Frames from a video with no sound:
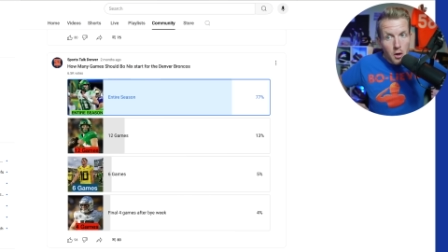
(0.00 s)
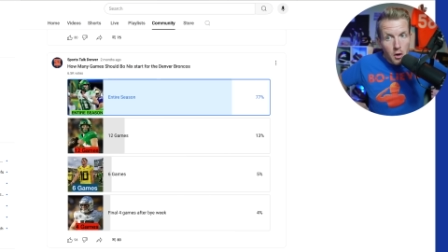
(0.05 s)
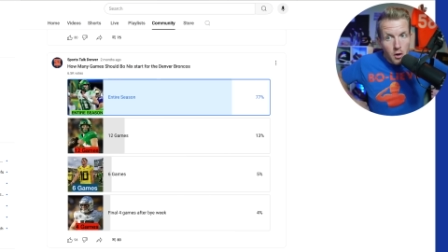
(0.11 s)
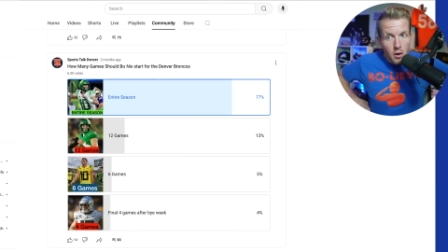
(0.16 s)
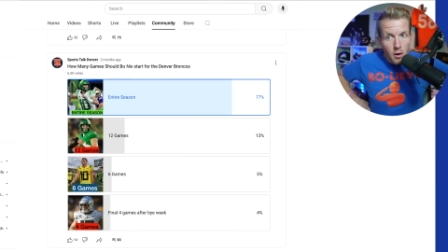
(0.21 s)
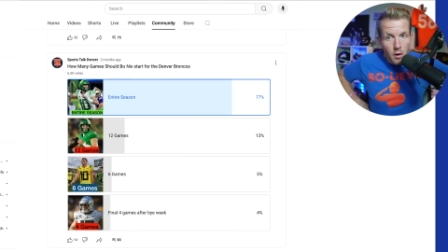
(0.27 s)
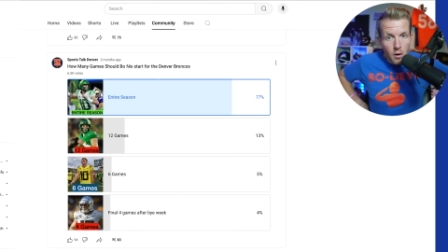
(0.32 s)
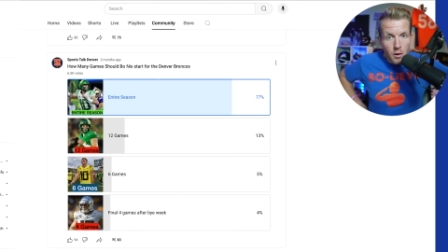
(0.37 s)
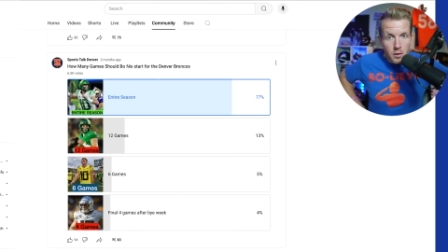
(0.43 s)

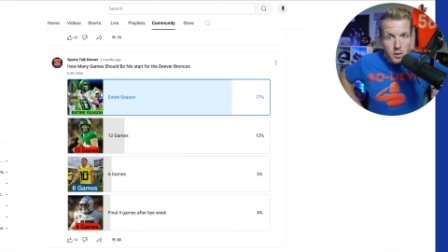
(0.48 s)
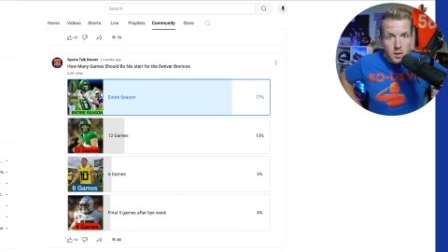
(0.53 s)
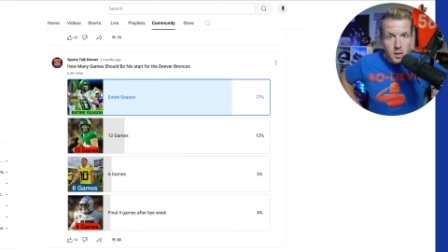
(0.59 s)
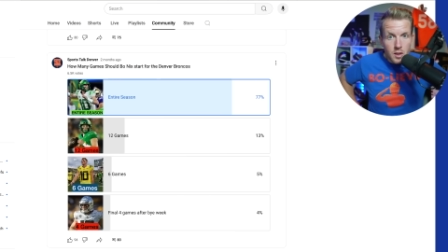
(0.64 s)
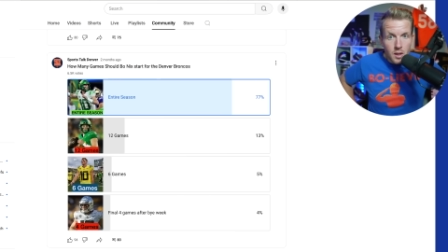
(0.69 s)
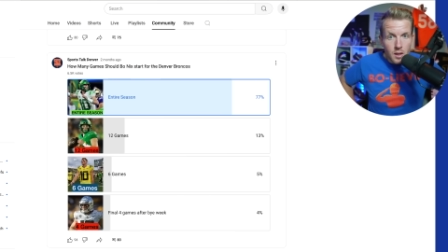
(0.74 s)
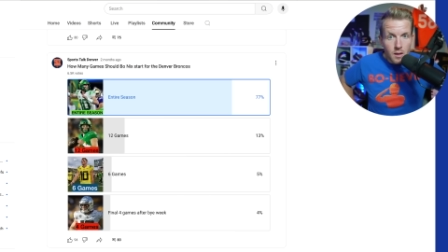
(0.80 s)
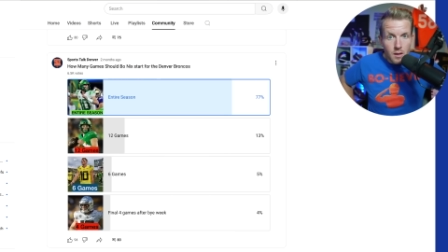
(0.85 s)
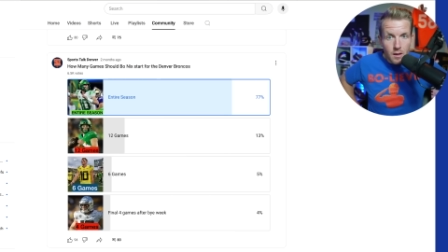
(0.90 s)
oh,
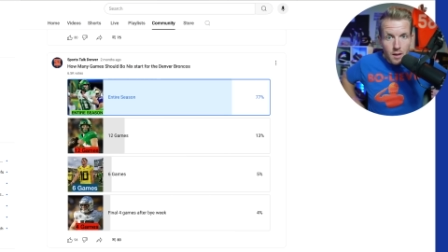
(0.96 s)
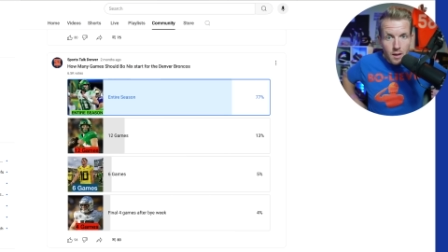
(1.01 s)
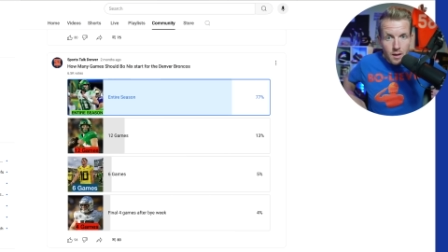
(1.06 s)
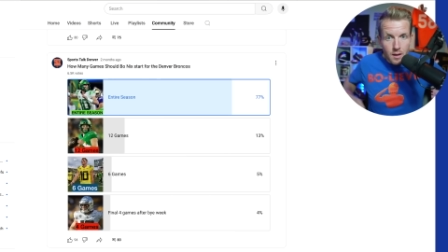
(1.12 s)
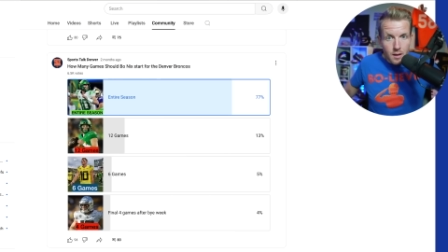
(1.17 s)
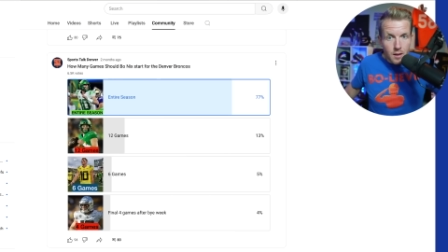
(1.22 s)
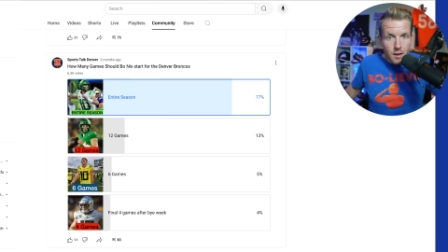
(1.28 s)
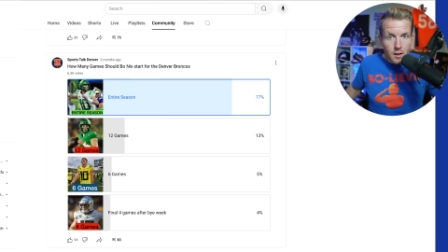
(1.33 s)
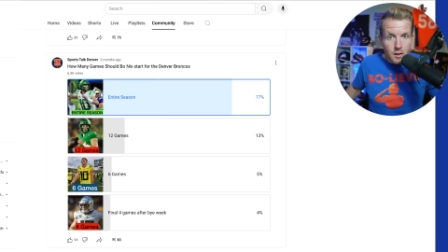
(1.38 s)
see,
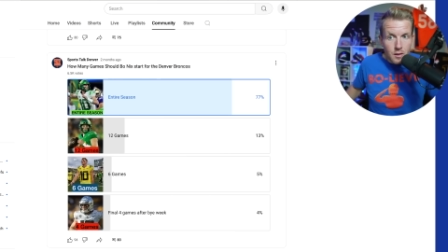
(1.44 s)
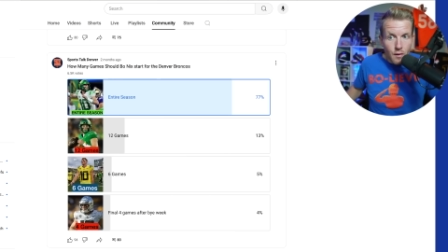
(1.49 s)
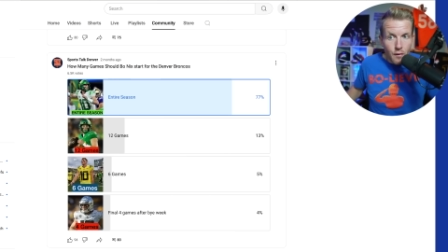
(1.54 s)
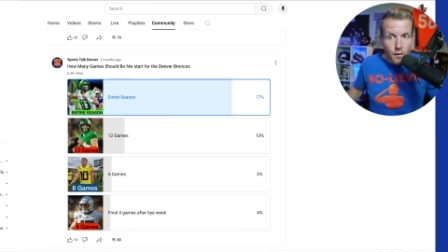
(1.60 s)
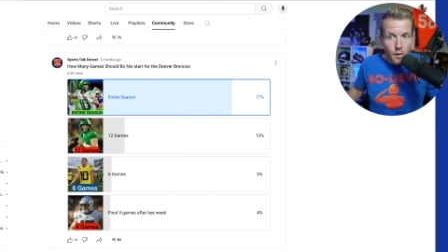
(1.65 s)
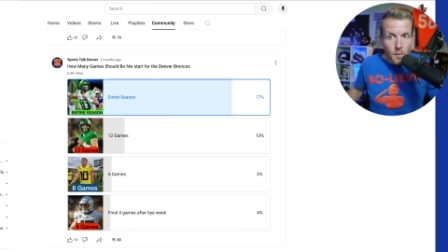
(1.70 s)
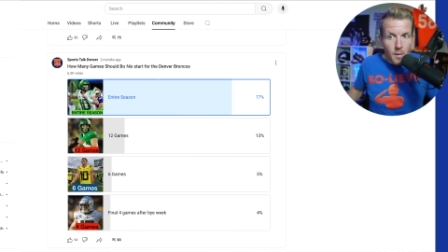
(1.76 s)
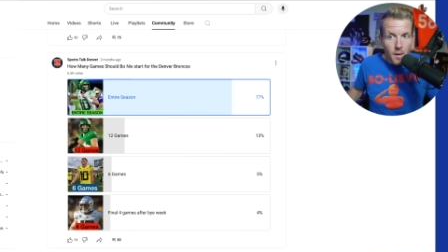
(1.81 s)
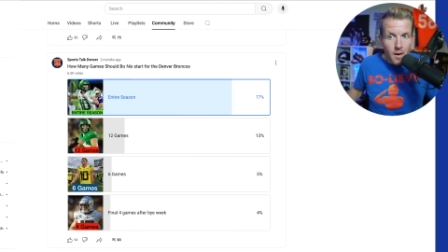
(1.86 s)
like, he's a
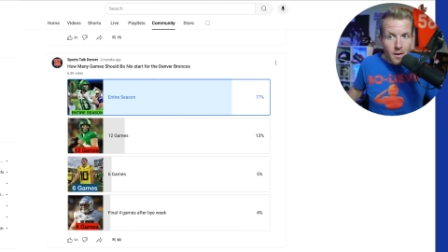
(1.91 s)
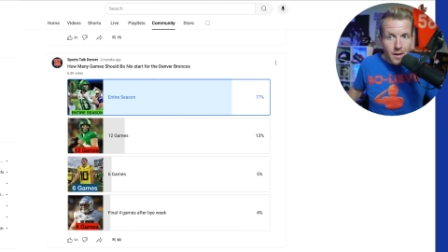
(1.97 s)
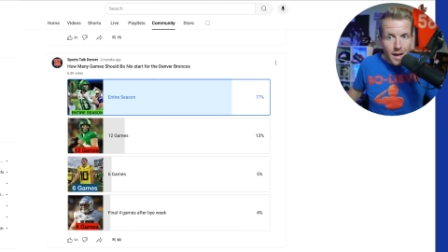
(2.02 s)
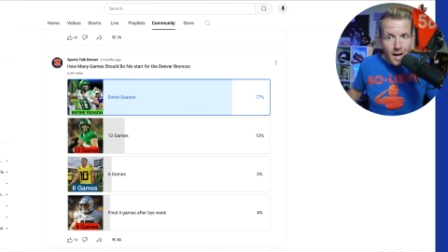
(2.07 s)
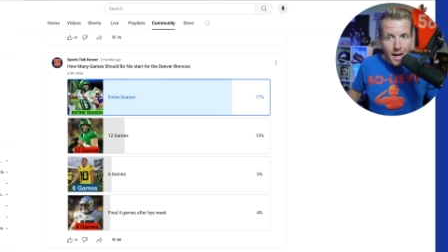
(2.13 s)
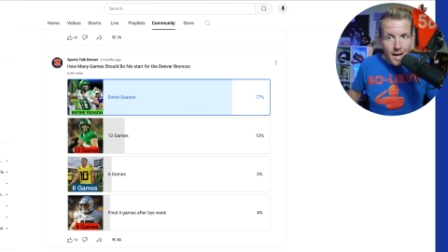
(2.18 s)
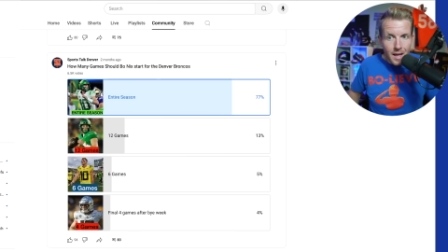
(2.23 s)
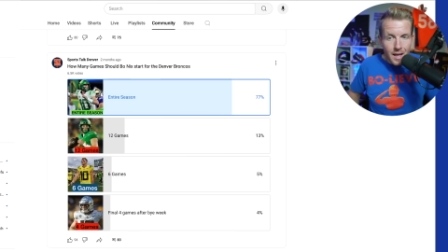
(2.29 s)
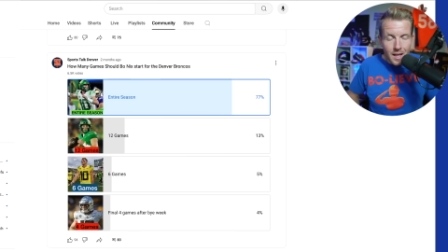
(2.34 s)
football
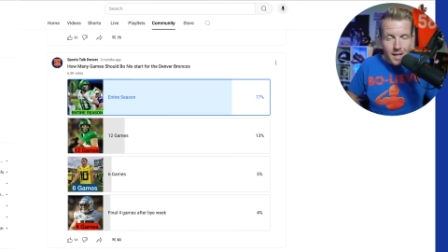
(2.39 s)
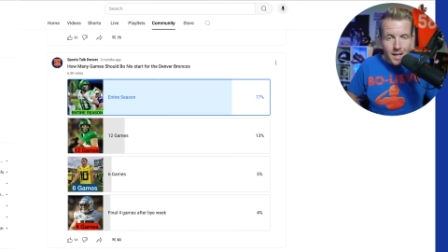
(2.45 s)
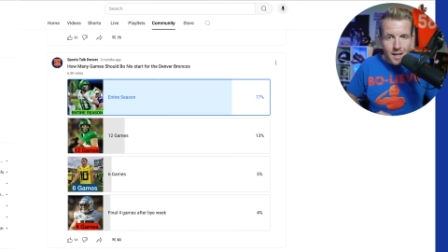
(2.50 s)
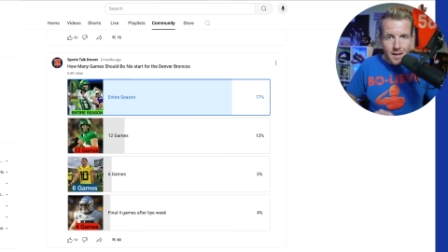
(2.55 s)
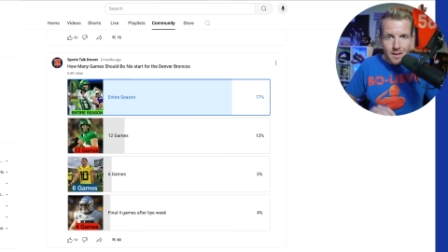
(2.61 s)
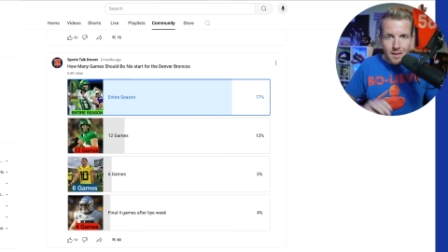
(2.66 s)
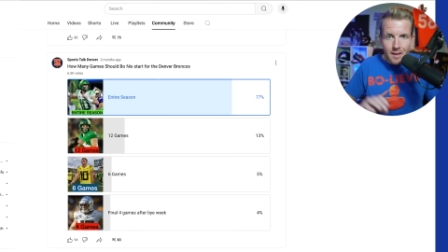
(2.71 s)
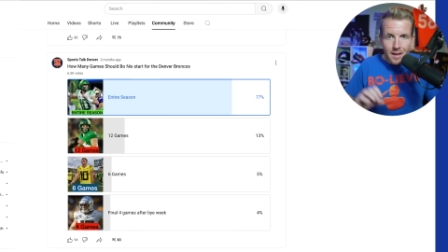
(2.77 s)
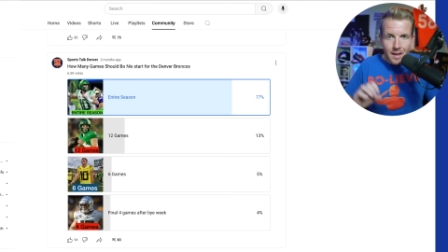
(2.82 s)
guy, and
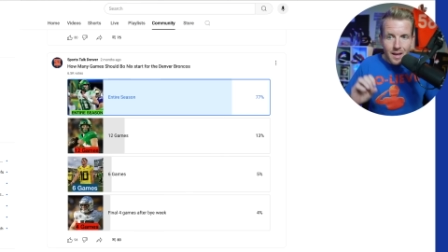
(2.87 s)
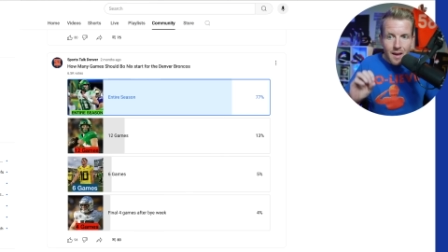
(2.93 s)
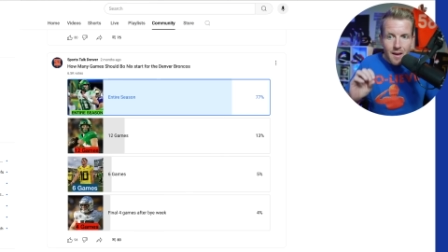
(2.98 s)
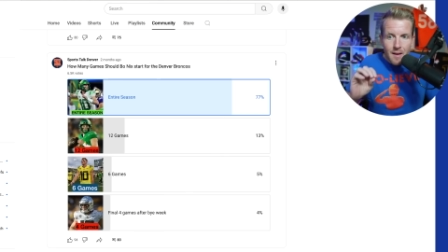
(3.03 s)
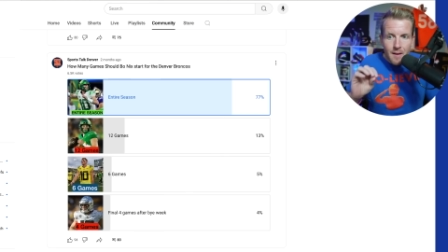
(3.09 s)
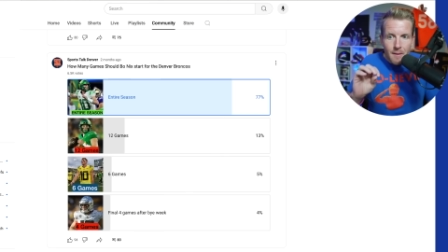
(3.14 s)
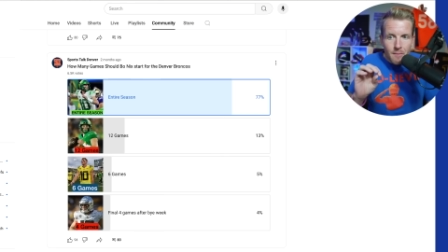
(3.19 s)
it like